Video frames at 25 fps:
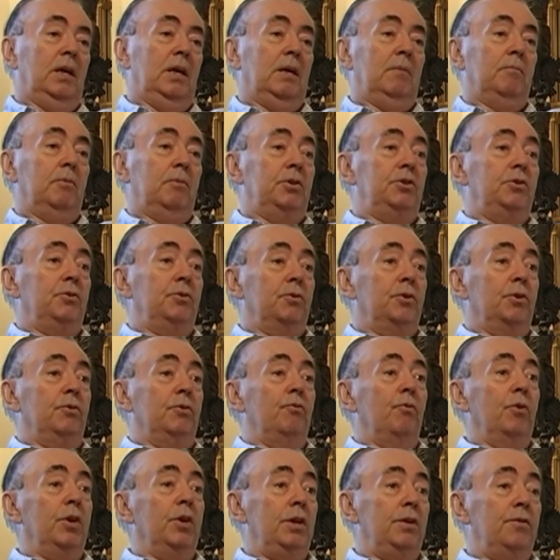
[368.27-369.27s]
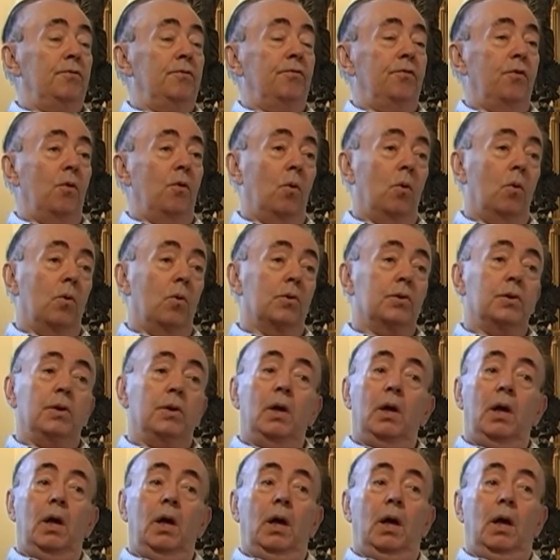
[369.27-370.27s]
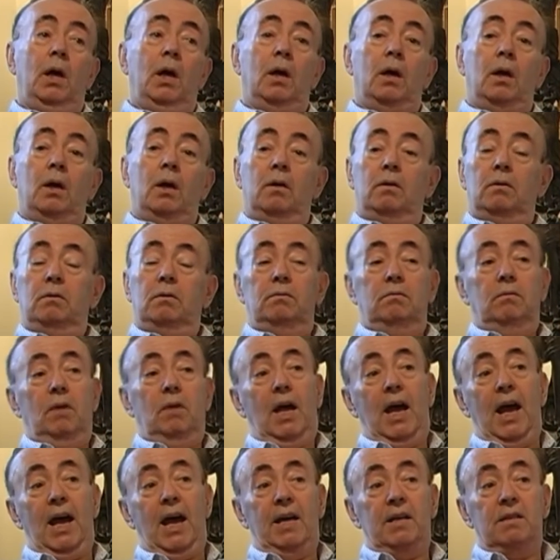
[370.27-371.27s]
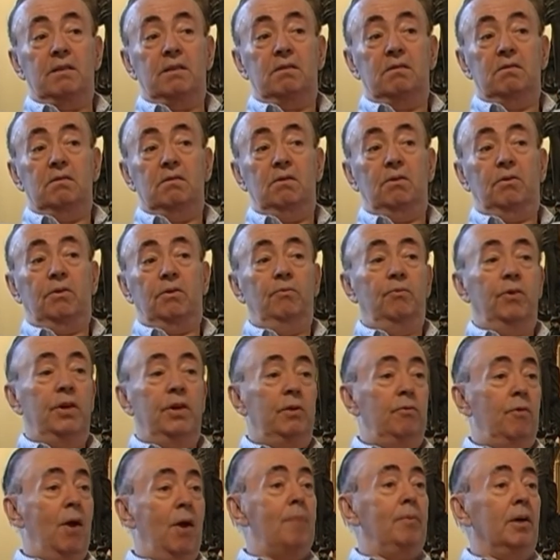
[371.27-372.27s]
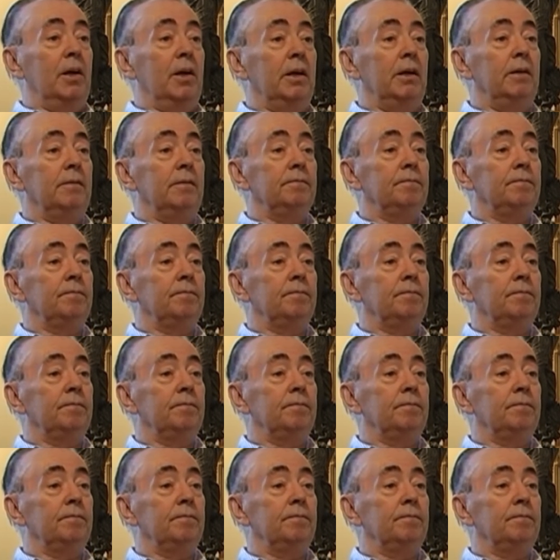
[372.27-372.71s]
But you can read Ford as you can read Rabelais.